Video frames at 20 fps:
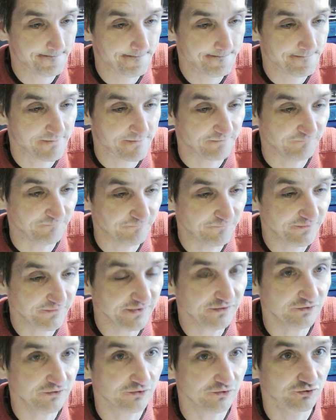
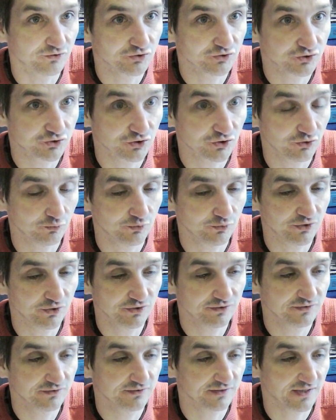video
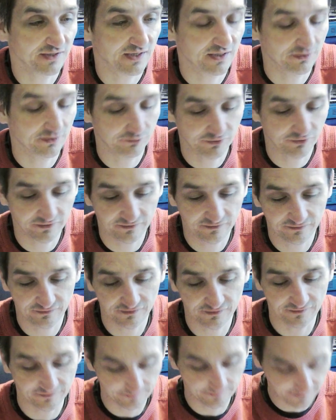showing how he
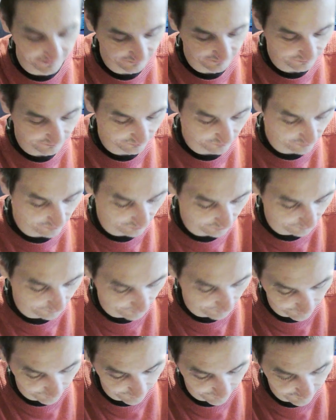dismantled whole
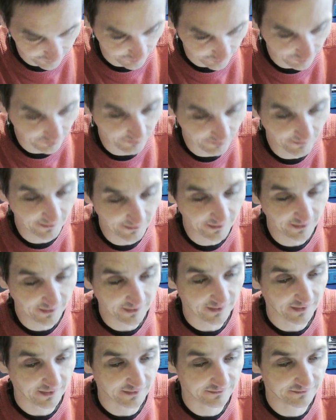monitor
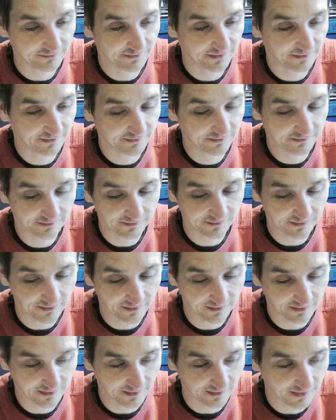and then
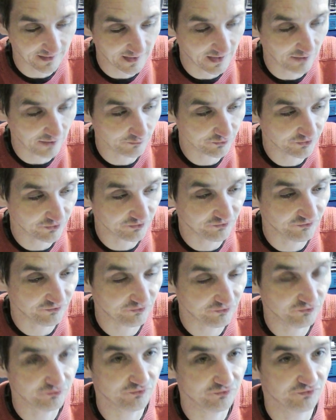how he's
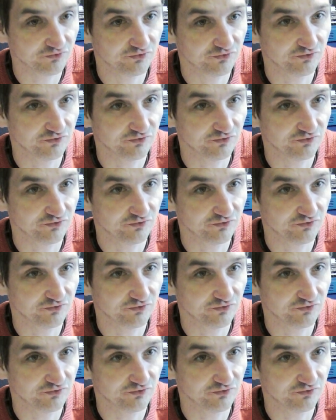using